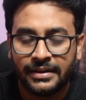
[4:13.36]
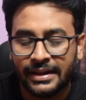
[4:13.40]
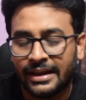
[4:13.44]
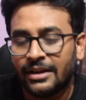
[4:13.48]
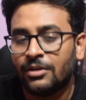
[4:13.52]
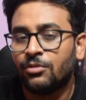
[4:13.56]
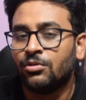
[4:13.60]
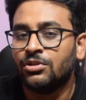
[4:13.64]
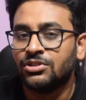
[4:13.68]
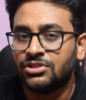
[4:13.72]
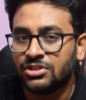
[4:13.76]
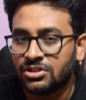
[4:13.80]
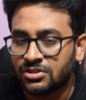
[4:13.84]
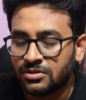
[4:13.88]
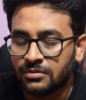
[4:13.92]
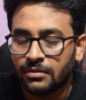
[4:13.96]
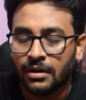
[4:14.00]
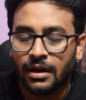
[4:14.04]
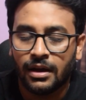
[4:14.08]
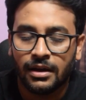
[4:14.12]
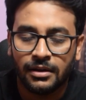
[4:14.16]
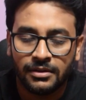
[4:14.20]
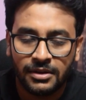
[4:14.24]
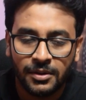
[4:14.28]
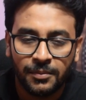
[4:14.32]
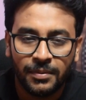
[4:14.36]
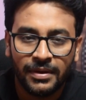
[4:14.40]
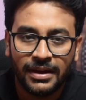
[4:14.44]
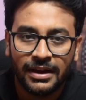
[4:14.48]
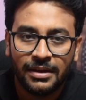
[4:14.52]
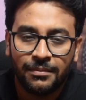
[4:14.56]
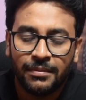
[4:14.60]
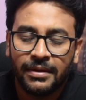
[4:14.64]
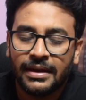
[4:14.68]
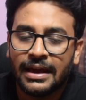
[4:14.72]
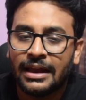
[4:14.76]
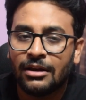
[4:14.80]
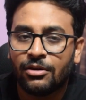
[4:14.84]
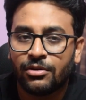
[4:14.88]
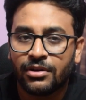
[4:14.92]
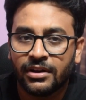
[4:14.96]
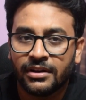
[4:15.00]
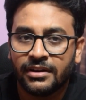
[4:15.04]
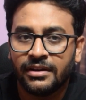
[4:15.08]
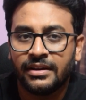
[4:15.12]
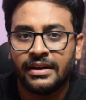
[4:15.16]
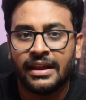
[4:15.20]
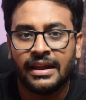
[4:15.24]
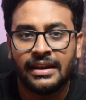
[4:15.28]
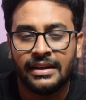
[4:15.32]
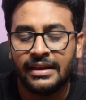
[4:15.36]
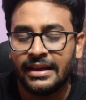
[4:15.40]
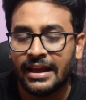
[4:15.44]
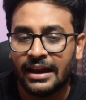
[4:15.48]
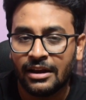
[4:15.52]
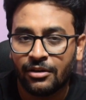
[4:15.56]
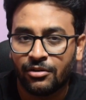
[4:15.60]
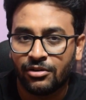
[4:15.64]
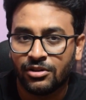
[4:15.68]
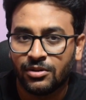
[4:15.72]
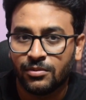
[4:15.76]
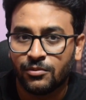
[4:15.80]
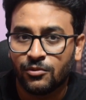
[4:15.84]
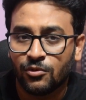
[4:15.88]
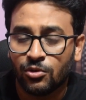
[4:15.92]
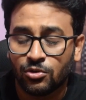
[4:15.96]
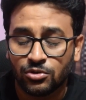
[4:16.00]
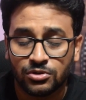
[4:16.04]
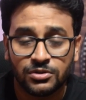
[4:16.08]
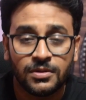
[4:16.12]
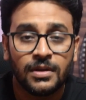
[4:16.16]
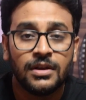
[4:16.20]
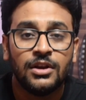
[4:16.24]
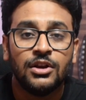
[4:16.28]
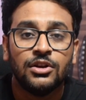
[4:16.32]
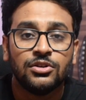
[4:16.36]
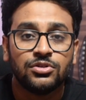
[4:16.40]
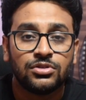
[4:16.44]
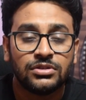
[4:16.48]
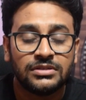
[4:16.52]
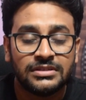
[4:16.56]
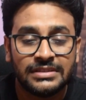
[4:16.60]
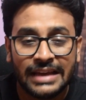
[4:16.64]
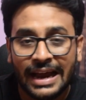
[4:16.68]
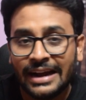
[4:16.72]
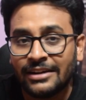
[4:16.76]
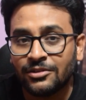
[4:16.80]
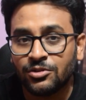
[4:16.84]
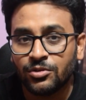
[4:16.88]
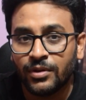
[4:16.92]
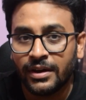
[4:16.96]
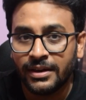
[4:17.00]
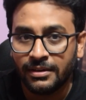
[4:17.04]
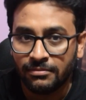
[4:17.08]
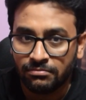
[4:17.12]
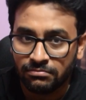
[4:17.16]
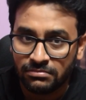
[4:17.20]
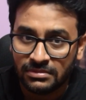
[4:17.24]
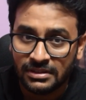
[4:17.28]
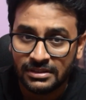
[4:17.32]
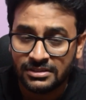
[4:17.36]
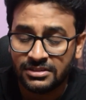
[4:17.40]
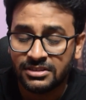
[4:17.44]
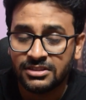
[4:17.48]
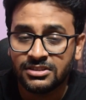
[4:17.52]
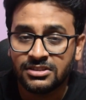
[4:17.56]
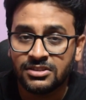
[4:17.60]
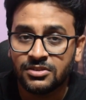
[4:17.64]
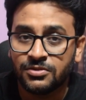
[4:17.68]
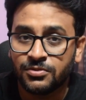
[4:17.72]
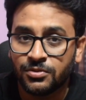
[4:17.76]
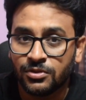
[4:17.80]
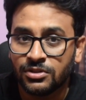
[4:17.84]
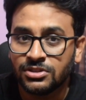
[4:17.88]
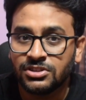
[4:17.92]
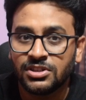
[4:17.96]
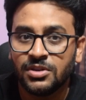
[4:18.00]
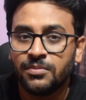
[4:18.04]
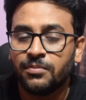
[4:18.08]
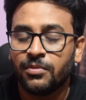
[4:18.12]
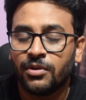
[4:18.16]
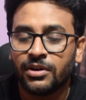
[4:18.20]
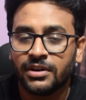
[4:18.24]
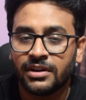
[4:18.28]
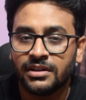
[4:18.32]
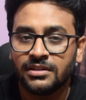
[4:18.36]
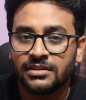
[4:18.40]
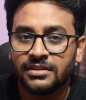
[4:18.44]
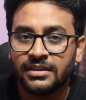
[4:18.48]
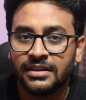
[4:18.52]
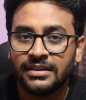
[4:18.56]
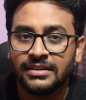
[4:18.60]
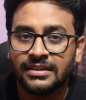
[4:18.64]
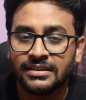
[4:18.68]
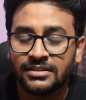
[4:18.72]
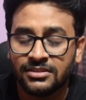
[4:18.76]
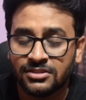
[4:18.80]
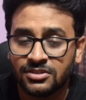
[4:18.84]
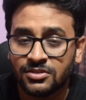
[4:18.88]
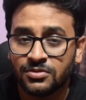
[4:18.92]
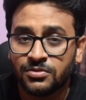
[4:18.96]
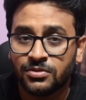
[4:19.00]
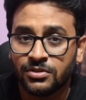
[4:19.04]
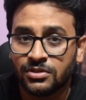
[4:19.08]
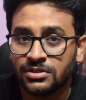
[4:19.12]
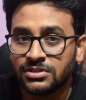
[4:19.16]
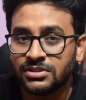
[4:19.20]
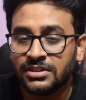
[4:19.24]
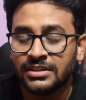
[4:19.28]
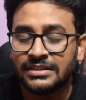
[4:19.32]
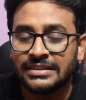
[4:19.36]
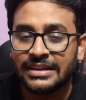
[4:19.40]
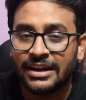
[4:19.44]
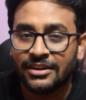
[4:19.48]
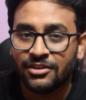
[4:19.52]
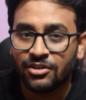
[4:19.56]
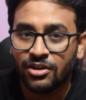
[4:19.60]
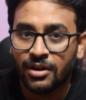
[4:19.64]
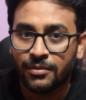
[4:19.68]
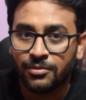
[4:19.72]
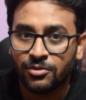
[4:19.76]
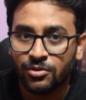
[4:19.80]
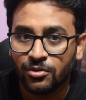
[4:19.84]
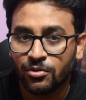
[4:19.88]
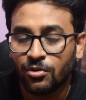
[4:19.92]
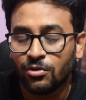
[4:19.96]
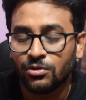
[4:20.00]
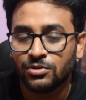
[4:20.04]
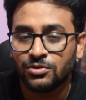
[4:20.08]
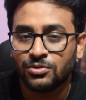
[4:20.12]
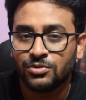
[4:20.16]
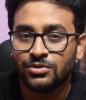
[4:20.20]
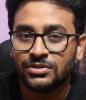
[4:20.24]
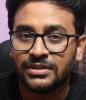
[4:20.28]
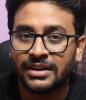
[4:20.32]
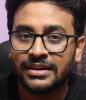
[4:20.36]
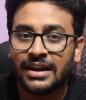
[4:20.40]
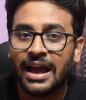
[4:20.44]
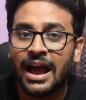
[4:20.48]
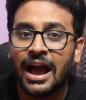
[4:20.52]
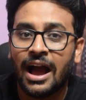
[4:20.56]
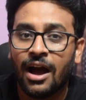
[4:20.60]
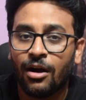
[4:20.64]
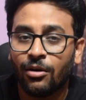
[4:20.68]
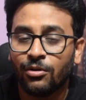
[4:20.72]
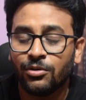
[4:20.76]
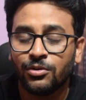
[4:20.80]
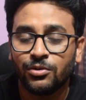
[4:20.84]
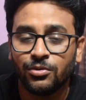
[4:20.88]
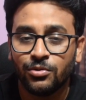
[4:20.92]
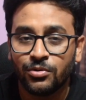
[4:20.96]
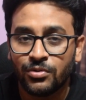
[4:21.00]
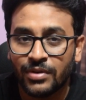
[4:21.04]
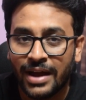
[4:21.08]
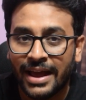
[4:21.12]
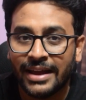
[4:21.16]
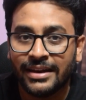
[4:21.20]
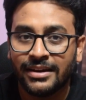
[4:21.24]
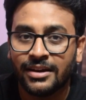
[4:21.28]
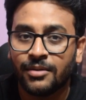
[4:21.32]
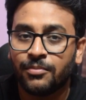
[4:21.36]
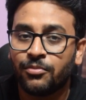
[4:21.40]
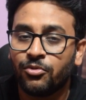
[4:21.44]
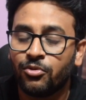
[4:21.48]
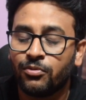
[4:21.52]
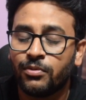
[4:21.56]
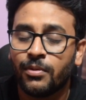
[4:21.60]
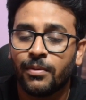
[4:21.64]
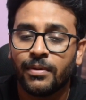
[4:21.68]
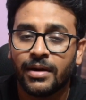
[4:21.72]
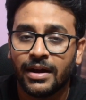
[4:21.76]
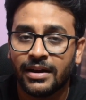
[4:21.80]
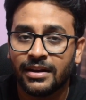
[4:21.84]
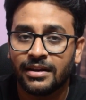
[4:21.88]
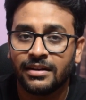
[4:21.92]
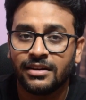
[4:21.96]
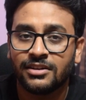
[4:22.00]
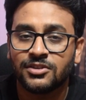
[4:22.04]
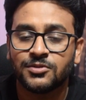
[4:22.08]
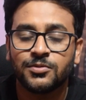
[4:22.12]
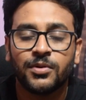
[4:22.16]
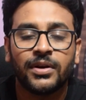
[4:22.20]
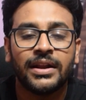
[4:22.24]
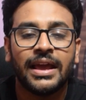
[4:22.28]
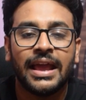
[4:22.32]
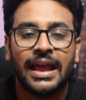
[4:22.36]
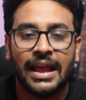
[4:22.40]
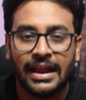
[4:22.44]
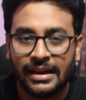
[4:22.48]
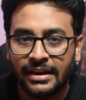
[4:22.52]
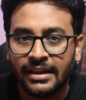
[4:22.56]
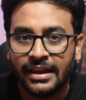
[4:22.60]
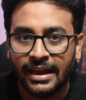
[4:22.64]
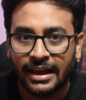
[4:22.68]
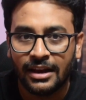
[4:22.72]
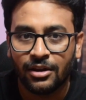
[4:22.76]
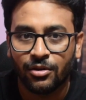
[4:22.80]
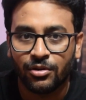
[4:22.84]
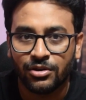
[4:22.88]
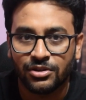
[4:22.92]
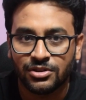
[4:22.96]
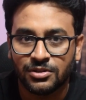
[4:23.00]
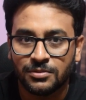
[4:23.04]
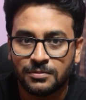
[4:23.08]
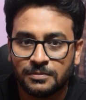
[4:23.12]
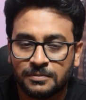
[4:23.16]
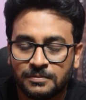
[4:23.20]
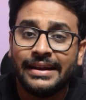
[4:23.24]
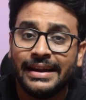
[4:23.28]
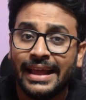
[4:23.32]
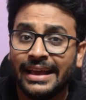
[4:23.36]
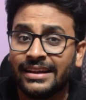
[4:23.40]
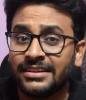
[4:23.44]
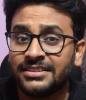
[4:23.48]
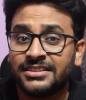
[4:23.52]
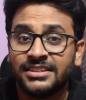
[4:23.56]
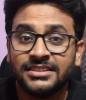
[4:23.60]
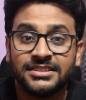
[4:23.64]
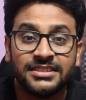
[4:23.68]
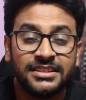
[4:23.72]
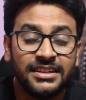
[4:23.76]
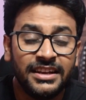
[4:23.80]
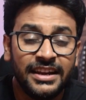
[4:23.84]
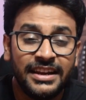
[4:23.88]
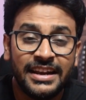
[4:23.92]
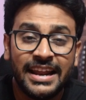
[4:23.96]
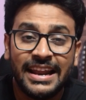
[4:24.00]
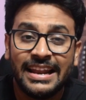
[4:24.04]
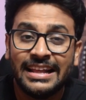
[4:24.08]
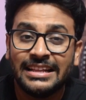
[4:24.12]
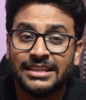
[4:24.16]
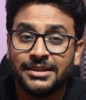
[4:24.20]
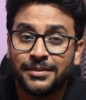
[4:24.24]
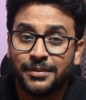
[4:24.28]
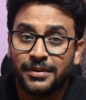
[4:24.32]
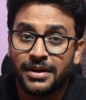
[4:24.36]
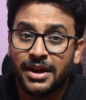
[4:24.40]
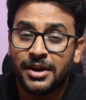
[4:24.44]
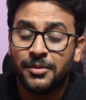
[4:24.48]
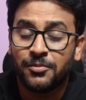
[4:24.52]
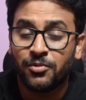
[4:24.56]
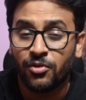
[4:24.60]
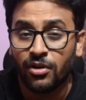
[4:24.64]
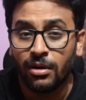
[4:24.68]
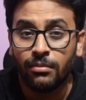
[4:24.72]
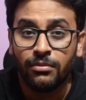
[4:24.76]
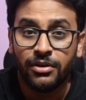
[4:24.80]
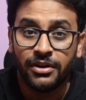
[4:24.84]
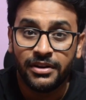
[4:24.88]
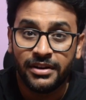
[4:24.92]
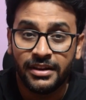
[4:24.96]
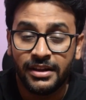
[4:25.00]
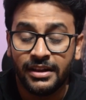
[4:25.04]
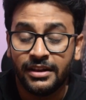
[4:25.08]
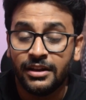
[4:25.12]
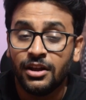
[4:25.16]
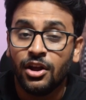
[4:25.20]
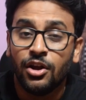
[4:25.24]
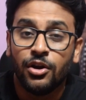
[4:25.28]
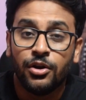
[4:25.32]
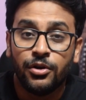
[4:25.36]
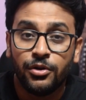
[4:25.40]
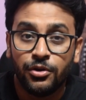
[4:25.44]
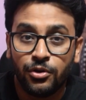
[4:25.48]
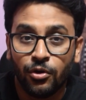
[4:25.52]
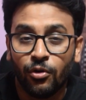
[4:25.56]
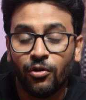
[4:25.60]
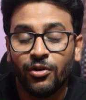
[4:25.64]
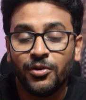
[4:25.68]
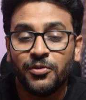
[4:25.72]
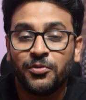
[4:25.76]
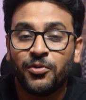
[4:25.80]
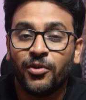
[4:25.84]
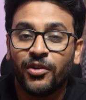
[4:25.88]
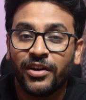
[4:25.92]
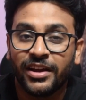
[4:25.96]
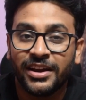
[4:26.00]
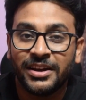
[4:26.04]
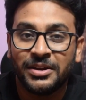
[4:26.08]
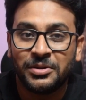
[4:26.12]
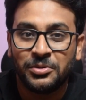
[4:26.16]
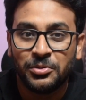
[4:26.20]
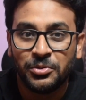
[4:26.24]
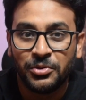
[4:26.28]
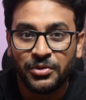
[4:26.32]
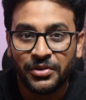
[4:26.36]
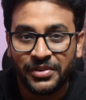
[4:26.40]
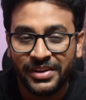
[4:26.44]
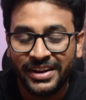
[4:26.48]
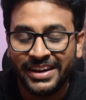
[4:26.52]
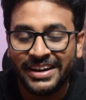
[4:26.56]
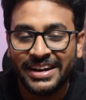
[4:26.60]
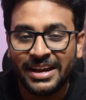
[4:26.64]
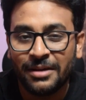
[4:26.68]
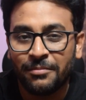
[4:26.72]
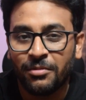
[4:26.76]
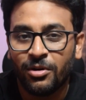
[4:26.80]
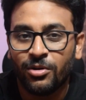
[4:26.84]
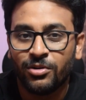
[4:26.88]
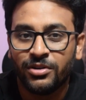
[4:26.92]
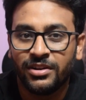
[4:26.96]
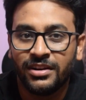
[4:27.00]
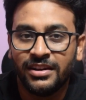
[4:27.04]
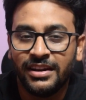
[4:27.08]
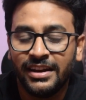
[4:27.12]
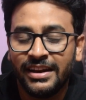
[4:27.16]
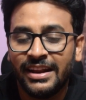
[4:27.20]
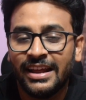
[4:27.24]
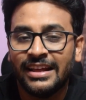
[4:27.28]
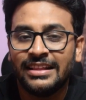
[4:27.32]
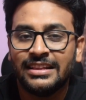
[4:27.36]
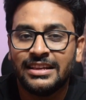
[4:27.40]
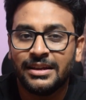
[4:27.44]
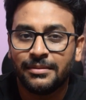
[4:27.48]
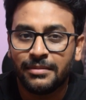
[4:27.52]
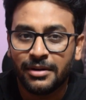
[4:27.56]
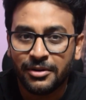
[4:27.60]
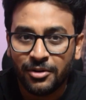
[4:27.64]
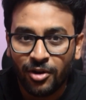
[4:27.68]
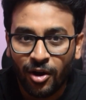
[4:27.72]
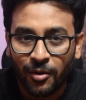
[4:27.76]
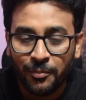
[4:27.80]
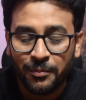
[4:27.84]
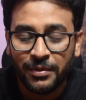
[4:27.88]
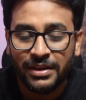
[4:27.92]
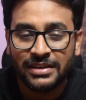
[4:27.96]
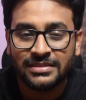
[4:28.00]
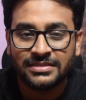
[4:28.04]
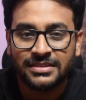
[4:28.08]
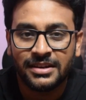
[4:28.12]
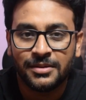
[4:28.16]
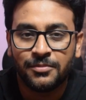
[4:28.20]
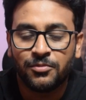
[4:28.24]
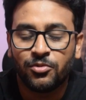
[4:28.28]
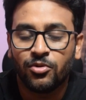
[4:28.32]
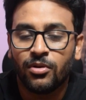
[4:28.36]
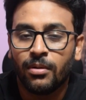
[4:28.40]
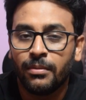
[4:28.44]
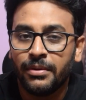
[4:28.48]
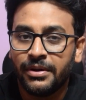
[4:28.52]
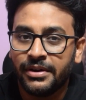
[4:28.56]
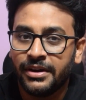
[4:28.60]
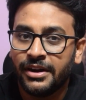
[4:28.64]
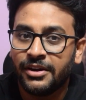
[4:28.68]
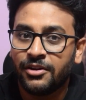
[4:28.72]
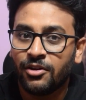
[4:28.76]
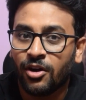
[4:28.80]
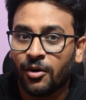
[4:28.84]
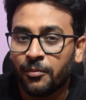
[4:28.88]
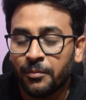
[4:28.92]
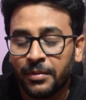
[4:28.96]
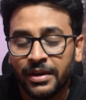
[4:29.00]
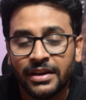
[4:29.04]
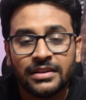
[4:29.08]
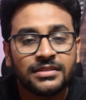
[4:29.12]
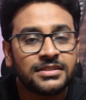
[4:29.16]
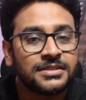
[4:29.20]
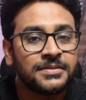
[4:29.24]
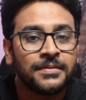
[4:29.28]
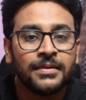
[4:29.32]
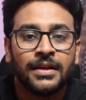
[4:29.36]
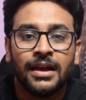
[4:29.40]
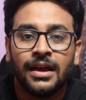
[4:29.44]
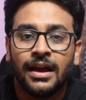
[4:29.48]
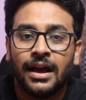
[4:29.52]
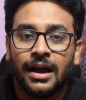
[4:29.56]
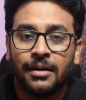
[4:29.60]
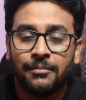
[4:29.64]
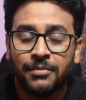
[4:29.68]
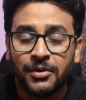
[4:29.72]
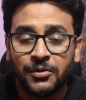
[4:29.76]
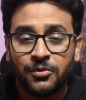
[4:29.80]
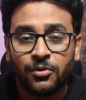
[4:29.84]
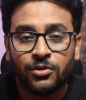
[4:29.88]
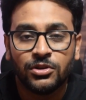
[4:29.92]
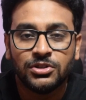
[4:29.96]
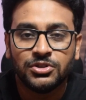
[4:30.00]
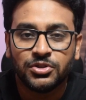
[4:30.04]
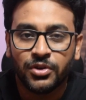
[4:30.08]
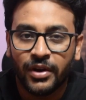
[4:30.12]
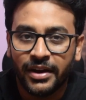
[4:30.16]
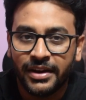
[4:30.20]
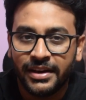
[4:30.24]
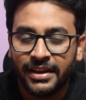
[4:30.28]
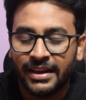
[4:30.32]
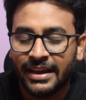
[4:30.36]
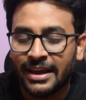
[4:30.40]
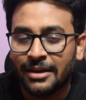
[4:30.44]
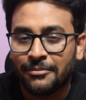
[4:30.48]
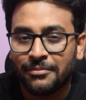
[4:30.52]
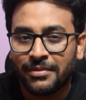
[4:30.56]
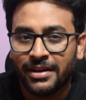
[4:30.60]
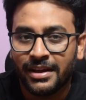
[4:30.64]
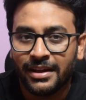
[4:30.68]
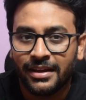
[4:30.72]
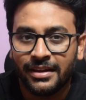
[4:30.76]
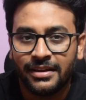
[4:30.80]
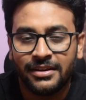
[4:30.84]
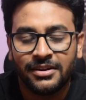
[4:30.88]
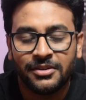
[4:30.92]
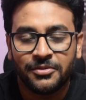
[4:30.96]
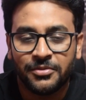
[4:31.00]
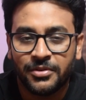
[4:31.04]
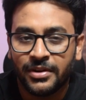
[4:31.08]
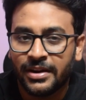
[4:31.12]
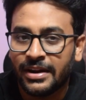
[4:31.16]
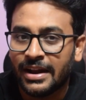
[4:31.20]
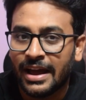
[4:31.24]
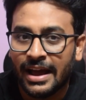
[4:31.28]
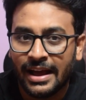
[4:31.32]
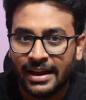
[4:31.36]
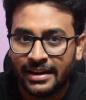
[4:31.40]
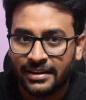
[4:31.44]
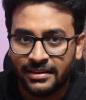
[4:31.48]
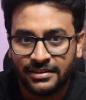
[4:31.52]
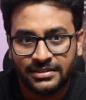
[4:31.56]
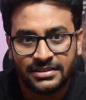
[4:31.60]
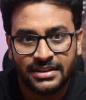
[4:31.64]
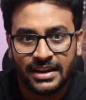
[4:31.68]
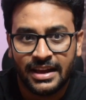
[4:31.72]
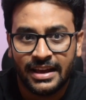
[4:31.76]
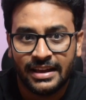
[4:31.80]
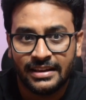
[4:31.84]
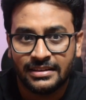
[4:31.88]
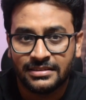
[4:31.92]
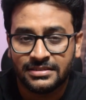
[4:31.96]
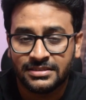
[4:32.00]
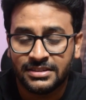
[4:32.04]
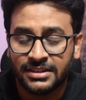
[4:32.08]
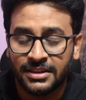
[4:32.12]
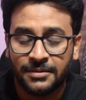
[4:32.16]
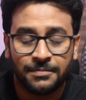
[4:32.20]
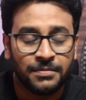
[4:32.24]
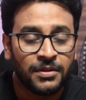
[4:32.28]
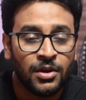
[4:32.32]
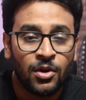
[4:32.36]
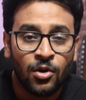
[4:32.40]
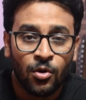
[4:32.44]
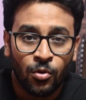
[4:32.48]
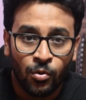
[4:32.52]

10, which is typically being allotted in any algorithm course. So that's why this is the first important thing. This is the first thing that you have to go through, that how to write a proof of correctness for any algorithm. Next is linear algebra and probability. Don't forget to read about linear algebra topics and probability topics before joining MTech in different IITs and IISc.